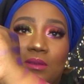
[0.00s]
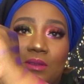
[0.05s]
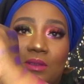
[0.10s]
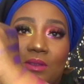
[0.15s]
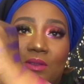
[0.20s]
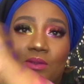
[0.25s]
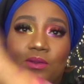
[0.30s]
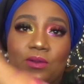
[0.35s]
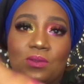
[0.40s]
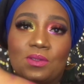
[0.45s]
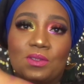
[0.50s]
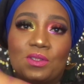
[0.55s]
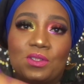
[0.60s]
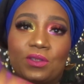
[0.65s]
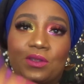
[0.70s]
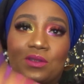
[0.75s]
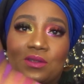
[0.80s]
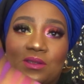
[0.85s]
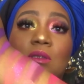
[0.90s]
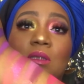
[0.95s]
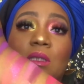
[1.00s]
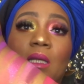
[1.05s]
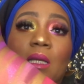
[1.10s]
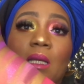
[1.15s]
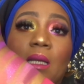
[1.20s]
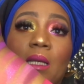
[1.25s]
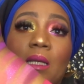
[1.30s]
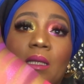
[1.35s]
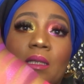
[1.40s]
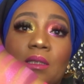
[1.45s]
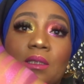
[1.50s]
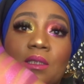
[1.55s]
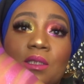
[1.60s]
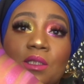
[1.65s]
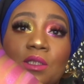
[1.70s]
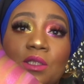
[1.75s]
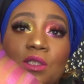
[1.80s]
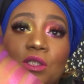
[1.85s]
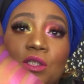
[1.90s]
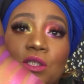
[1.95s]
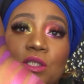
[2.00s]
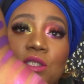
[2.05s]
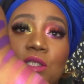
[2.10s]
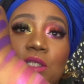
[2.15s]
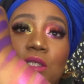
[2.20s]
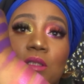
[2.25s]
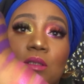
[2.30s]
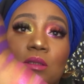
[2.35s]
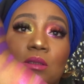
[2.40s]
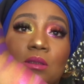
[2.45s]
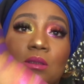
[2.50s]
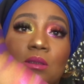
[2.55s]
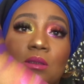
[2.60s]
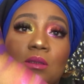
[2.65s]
gorgeous, and Your Turn.